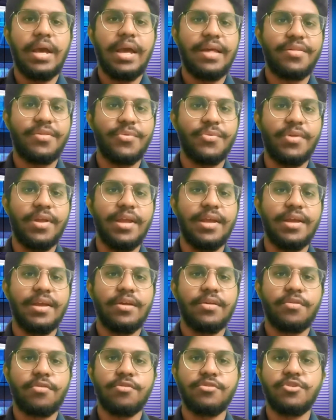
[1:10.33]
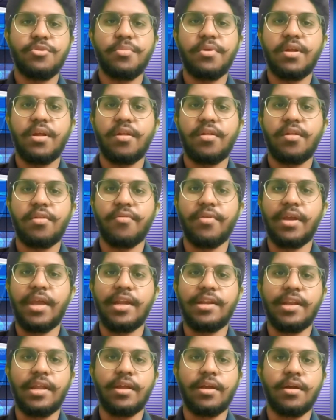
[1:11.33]
As today, social medias were
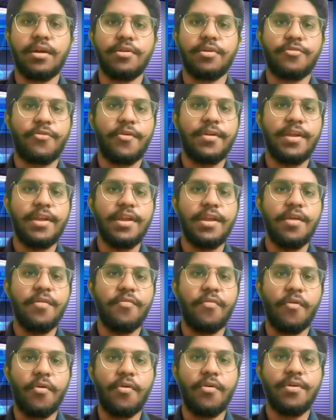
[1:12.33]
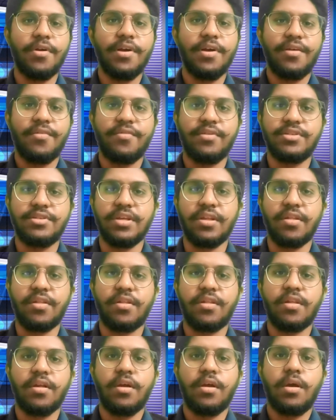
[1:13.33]
getting a trending info which is
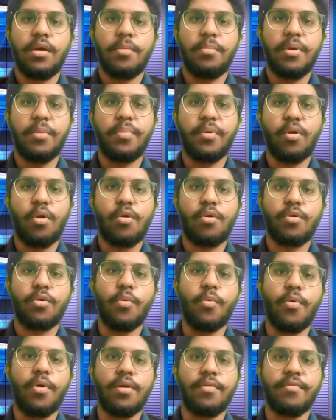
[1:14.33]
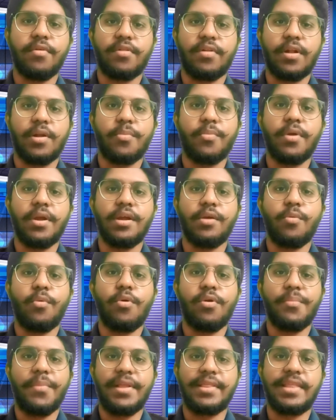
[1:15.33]
people around the world will celebrate
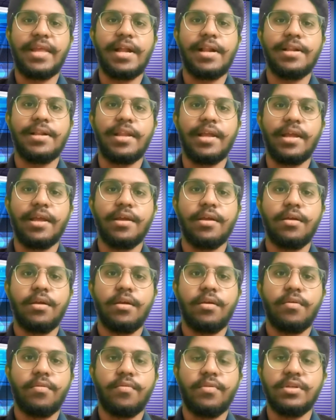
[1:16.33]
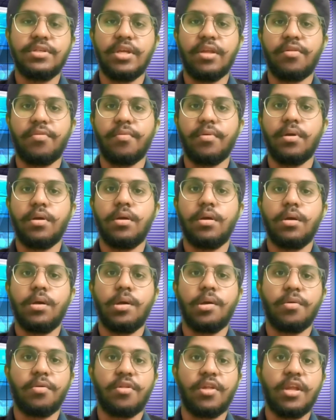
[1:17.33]
World Mental Health Day which is a,
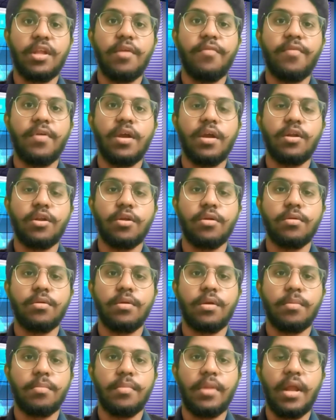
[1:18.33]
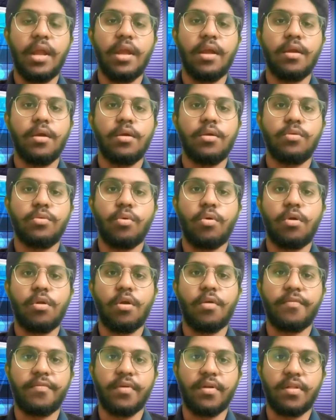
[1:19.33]
a significant day to all
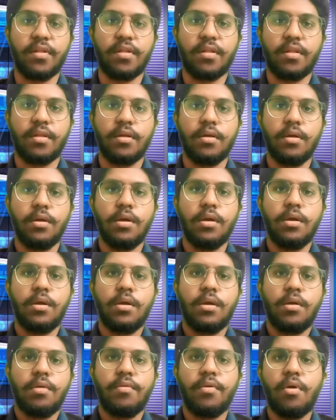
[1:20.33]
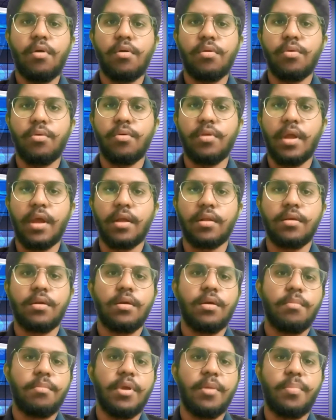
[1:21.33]
of us. We all know that
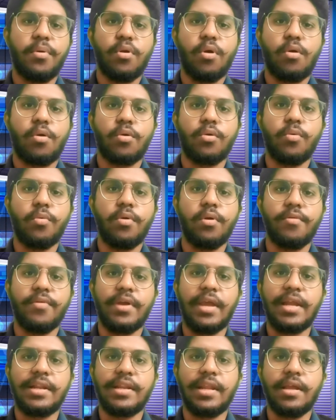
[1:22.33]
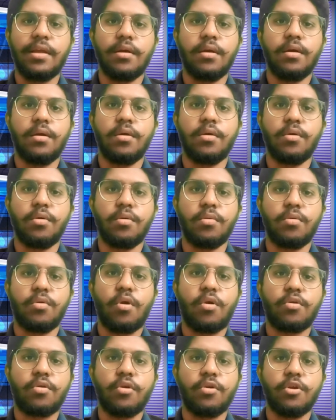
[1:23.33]
people around the world were getting uh,
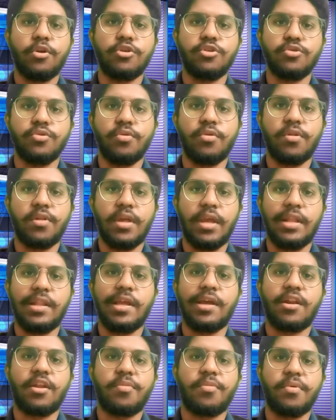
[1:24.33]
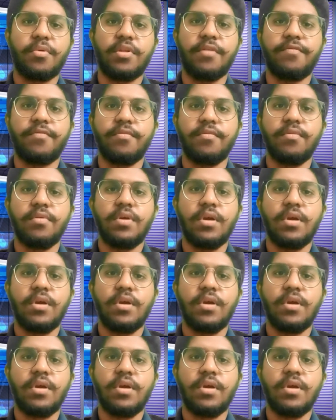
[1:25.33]
lockdown issues in their respective